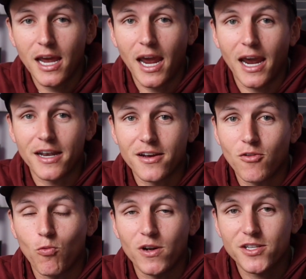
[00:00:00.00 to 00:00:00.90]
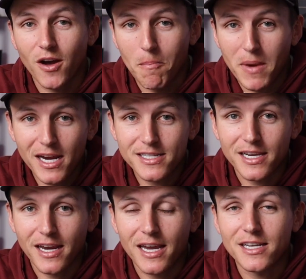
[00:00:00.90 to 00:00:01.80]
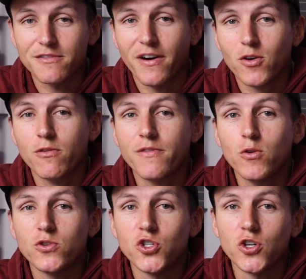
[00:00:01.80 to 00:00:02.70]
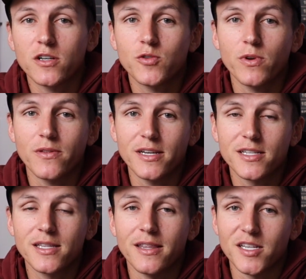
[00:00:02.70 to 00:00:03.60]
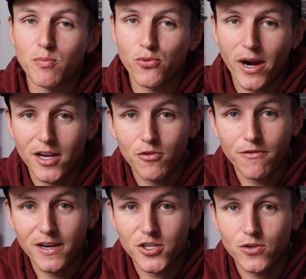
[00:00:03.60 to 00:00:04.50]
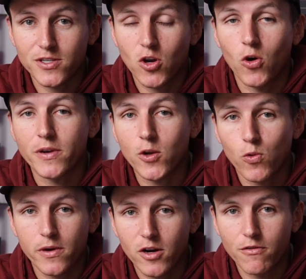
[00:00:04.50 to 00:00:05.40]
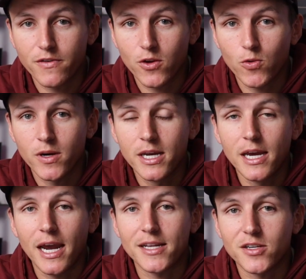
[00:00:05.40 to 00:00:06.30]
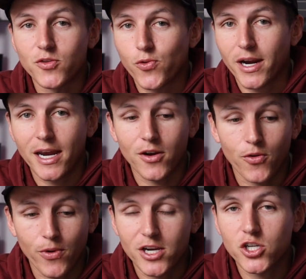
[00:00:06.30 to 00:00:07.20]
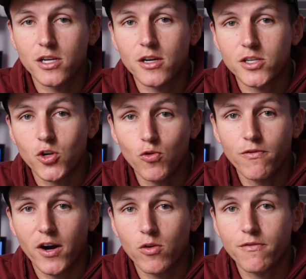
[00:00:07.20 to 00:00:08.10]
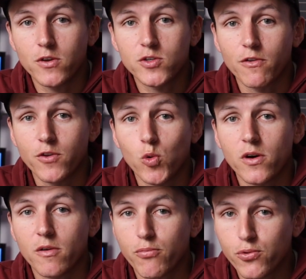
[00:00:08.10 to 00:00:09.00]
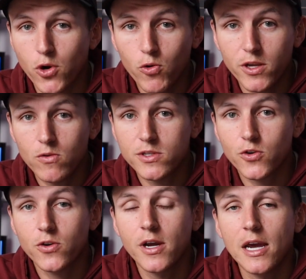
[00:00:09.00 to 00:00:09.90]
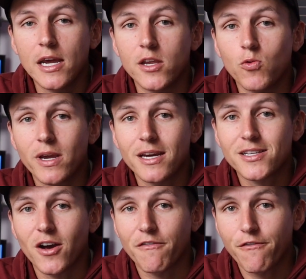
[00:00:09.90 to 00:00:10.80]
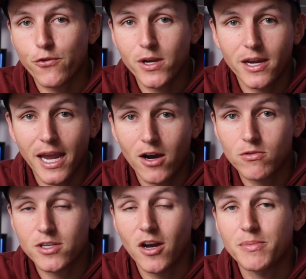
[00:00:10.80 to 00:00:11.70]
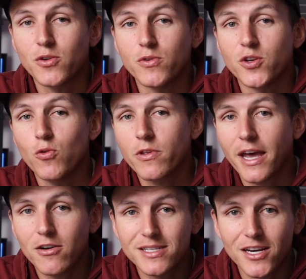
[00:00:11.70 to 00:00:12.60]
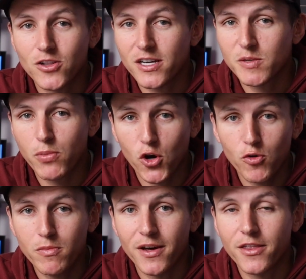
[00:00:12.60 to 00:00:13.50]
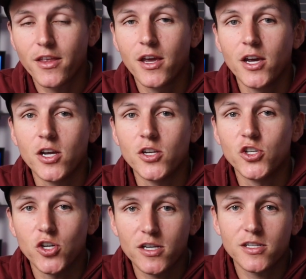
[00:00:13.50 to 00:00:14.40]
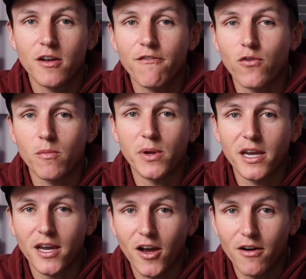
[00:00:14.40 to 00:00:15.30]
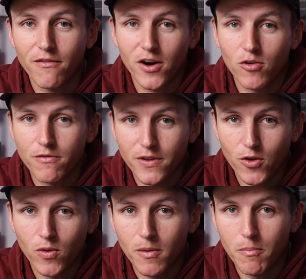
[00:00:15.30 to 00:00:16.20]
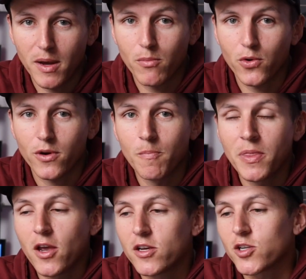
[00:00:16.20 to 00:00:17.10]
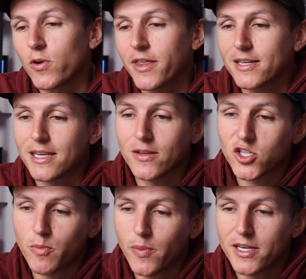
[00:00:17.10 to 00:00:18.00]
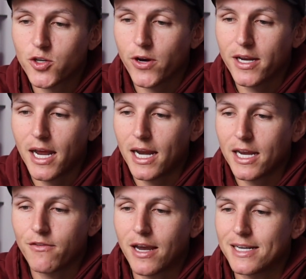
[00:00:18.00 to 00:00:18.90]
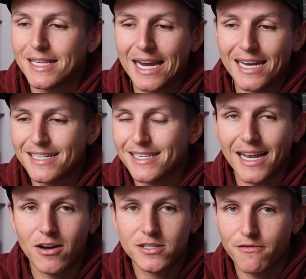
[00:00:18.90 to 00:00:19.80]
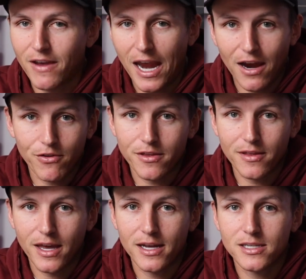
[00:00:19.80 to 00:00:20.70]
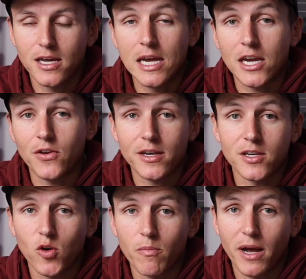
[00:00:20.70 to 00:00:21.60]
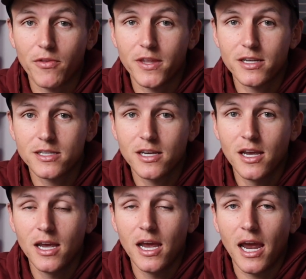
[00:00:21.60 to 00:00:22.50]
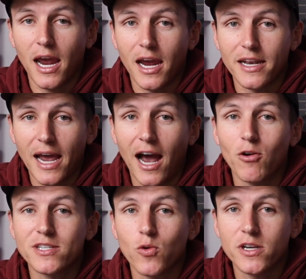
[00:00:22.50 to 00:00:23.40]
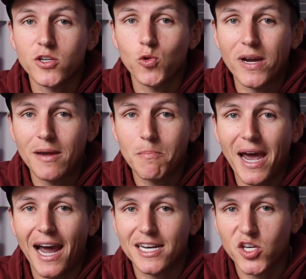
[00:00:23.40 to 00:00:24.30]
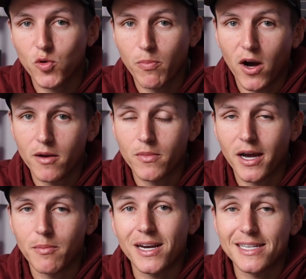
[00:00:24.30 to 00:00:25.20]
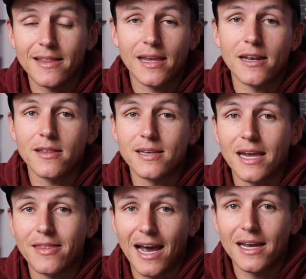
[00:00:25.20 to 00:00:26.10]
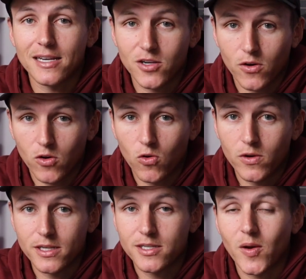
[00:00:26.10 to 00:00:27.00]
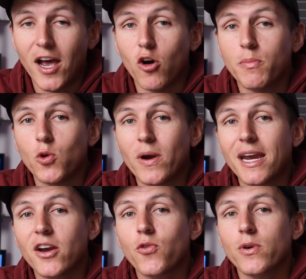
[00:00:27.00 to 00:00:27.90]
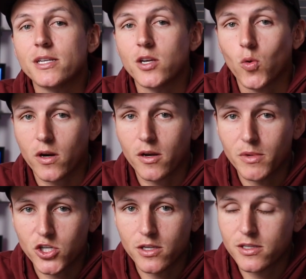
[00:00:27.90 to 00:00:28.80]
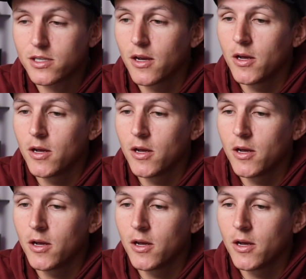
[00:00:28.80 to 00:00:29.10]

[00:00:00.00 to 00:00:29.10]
And what's amazing is ViralVue just released this brand new feature. It's called U R L Vue. It's a direct integration to ViralVue. So if you are a pro user, you get a free account up to two thousand clicks per month just for being a ViralVue member. So with that said, let's jump to my screen and give you guys the ins and outs of everything that you need to know about this and how it's going to impact your bottom line. Because at the end of the day, that is our goal, is to help you increase your commissions.